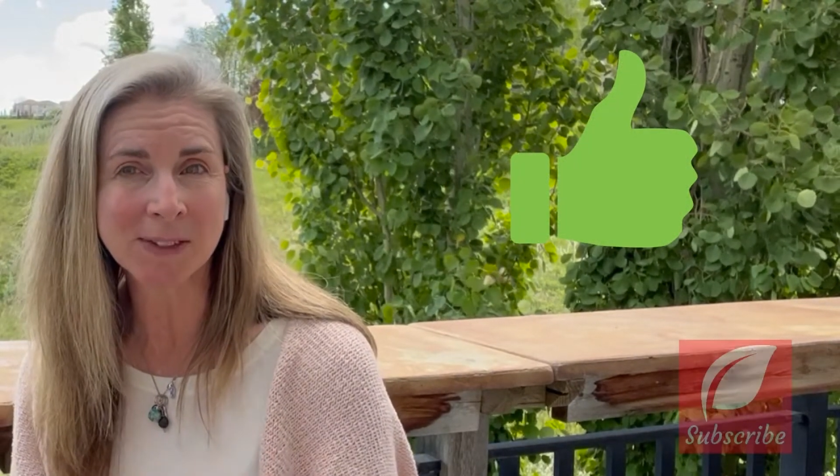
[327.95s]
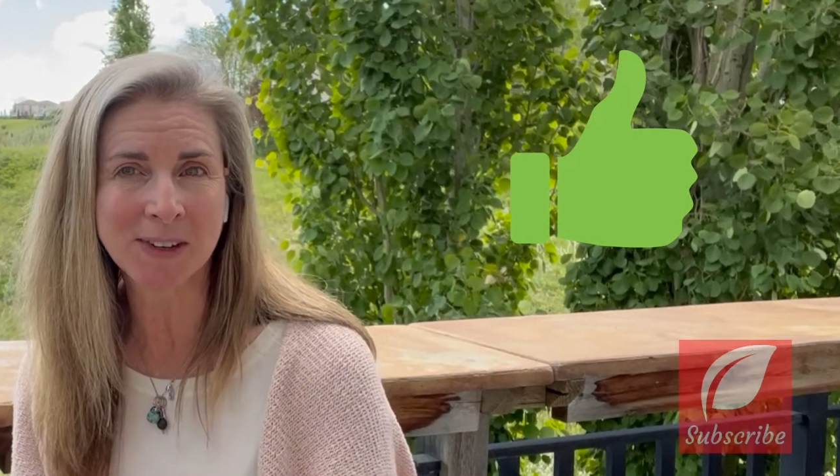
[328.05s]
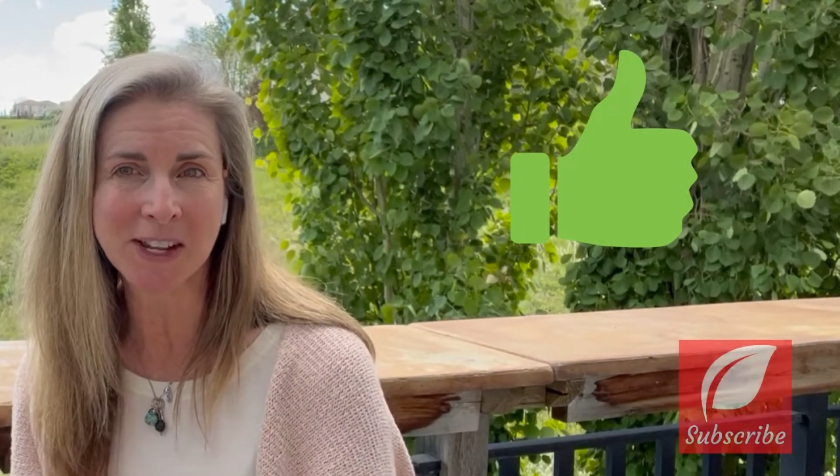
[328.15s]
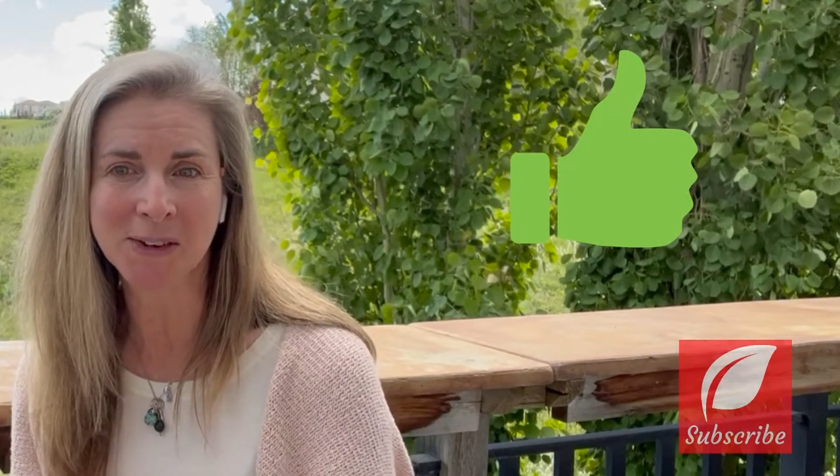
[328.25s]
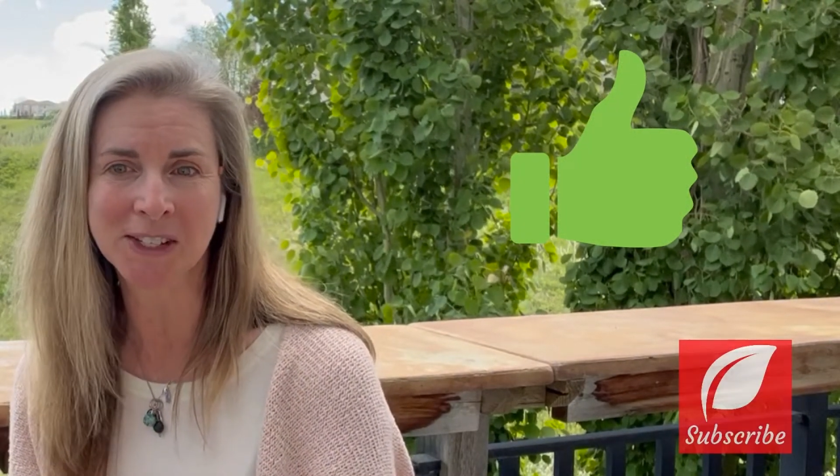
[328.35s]

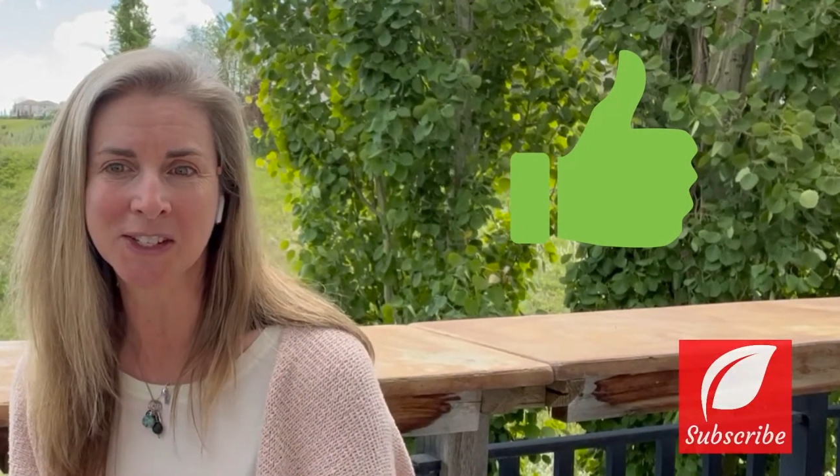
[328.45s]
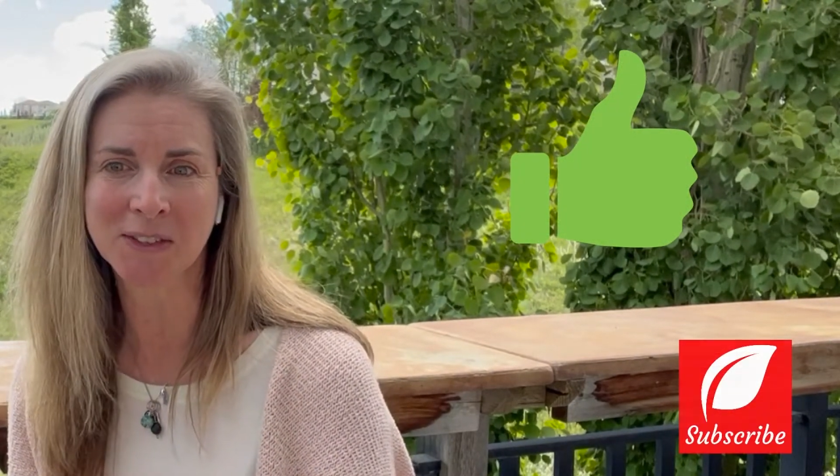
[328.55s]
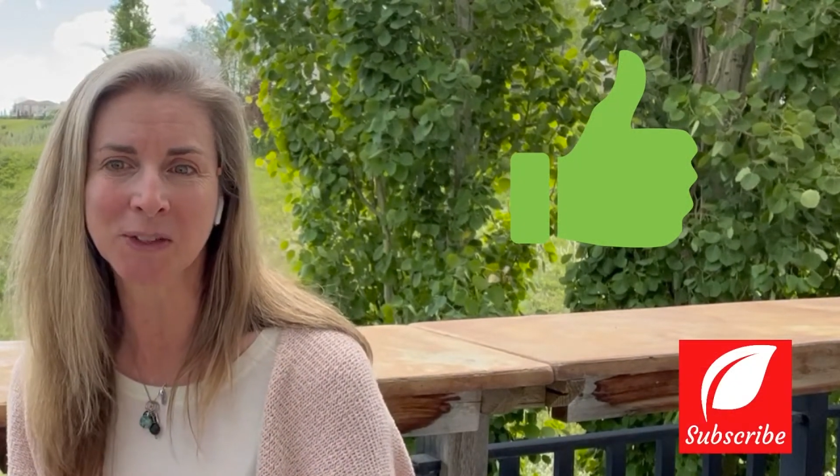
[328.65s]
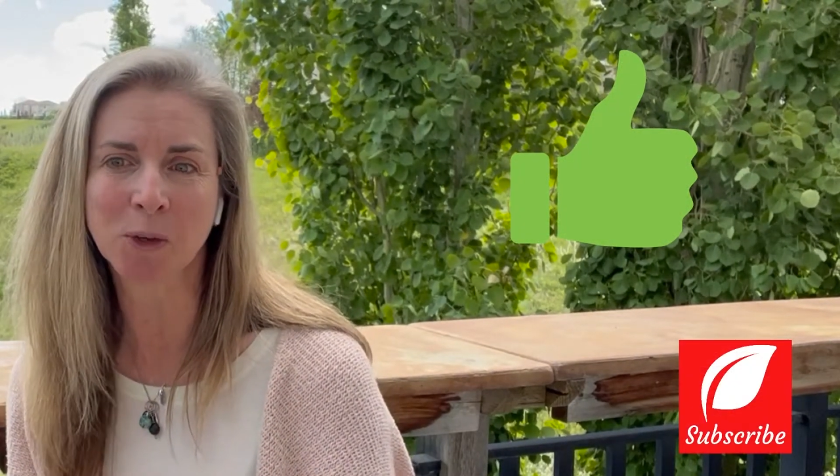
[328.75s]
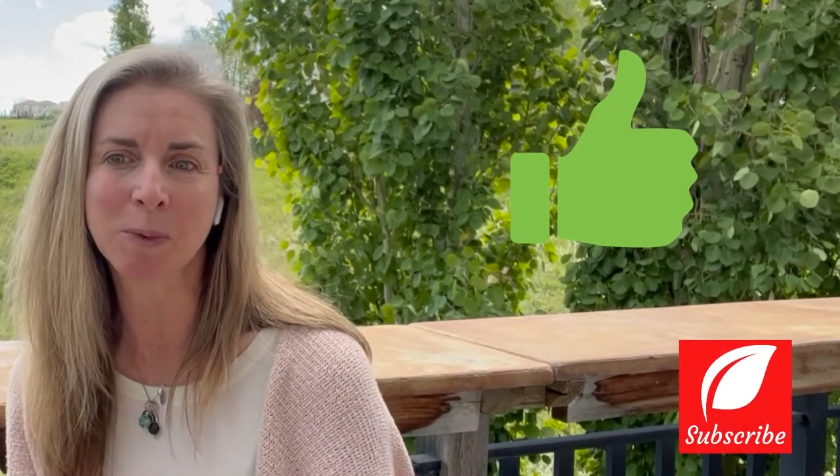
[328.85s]
video in the
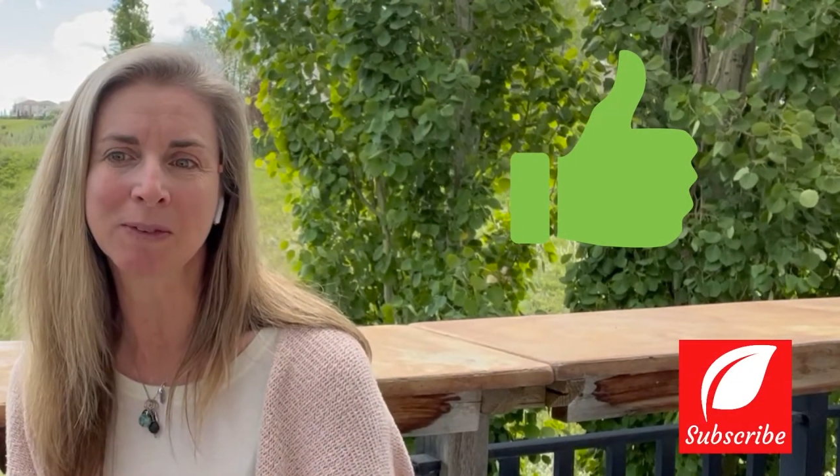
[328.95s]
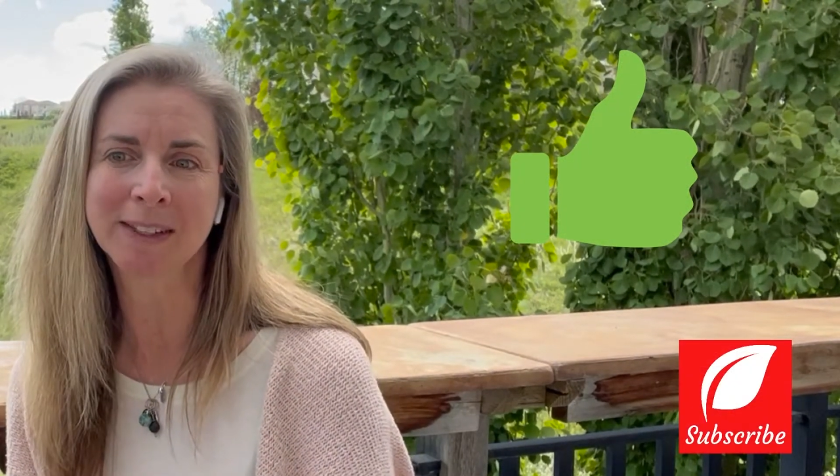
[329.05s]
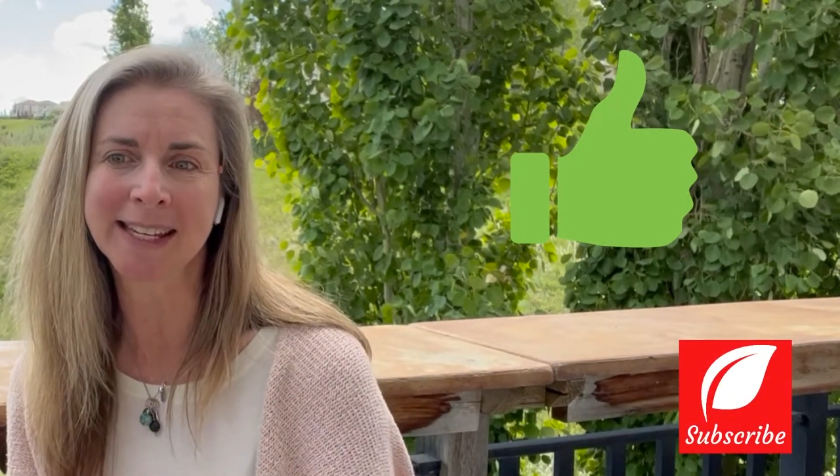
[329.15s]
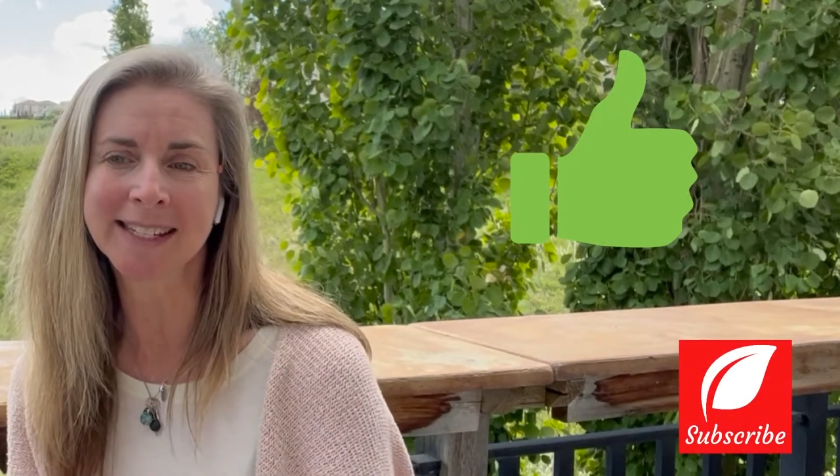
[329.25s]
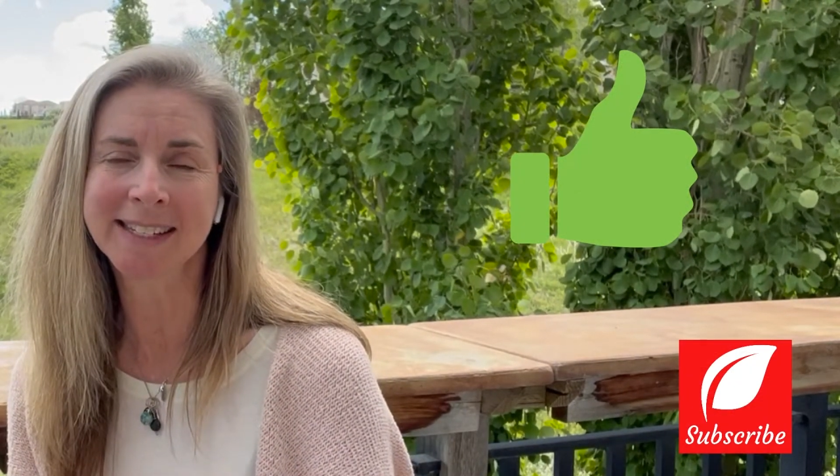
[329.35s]
series will be
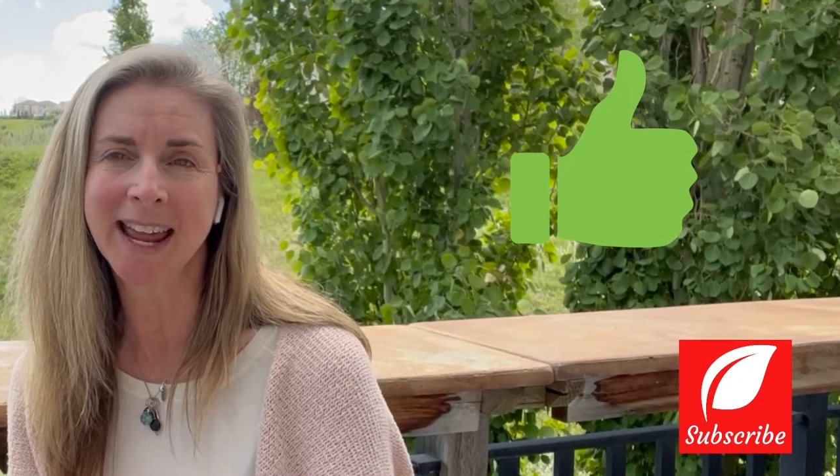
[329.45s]
released,